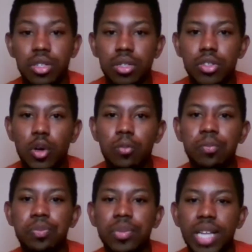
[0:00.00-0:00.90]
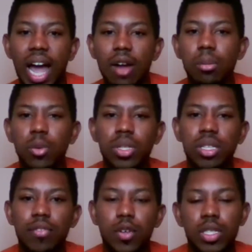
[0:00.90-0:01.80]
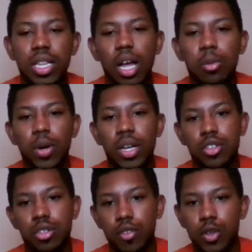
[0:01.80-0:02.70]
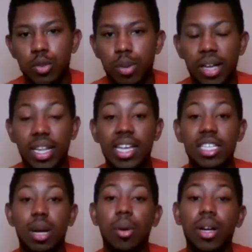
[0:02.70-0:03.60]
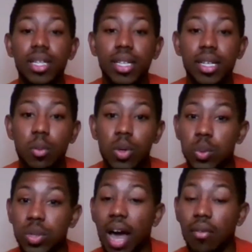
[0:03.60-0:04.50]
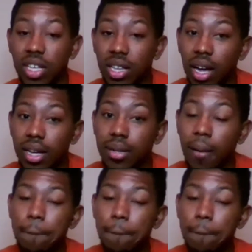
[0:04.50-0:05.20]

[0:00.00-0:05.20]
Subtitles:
So I remember one of the first collaborations a few years back that A$AP Rocky did was with Calvin Klein.